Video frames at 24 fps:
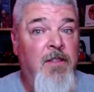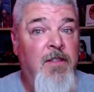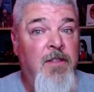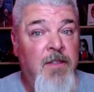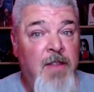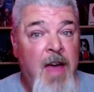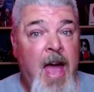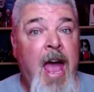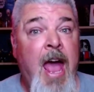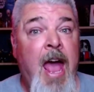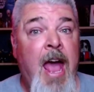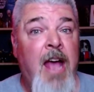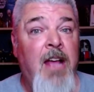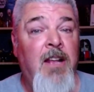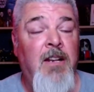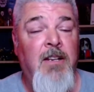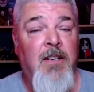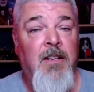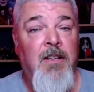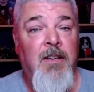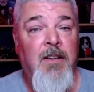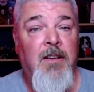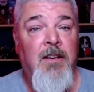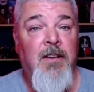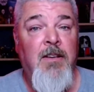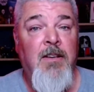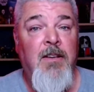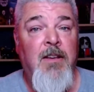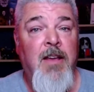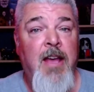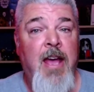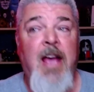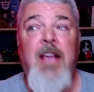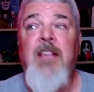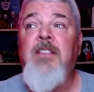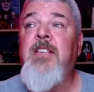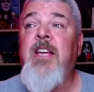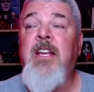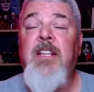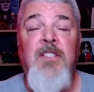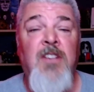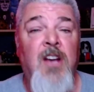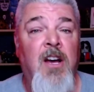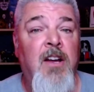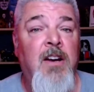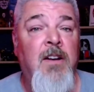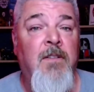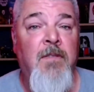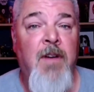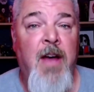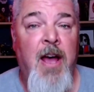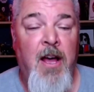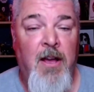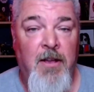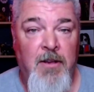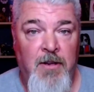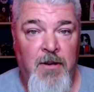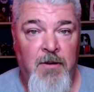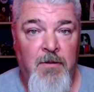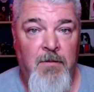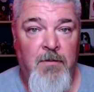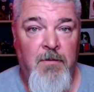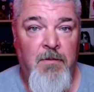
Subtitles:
That has a ton of value